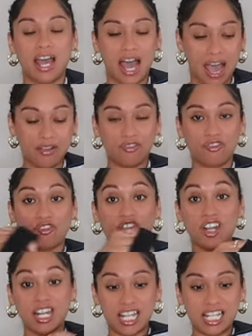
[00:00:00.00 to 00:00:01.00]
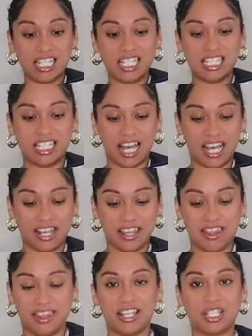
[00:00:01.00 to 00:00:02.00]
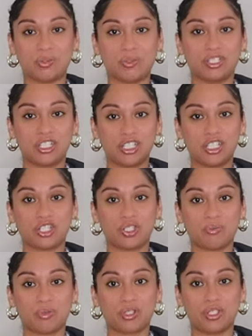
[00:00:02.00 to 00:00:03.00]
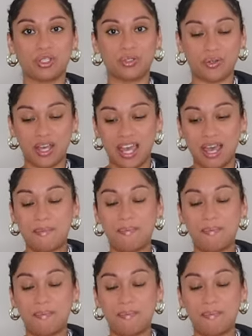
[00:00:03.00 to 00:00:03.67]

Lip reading: I really like this one. This is super cute.